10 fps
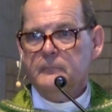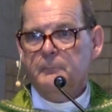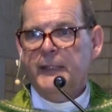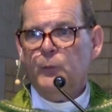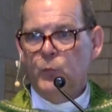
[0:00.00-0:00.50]

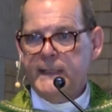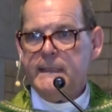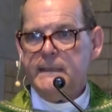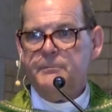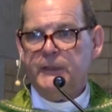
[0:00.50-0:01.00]
May
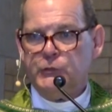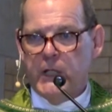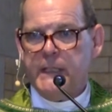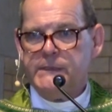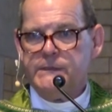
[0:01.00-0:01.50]
we be
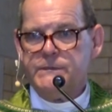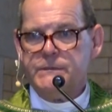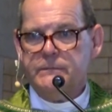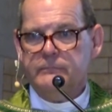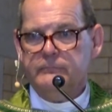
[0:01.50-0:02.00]

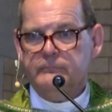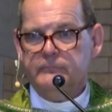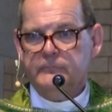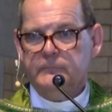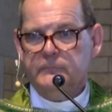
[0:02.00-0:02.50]
Christ
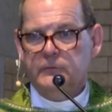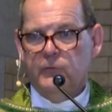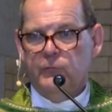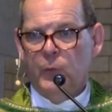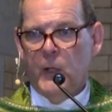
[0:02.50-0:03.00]

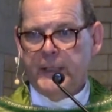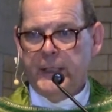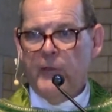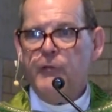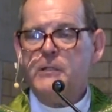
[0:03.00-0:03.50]
for one
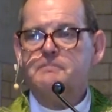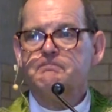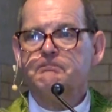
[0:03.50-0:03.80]
another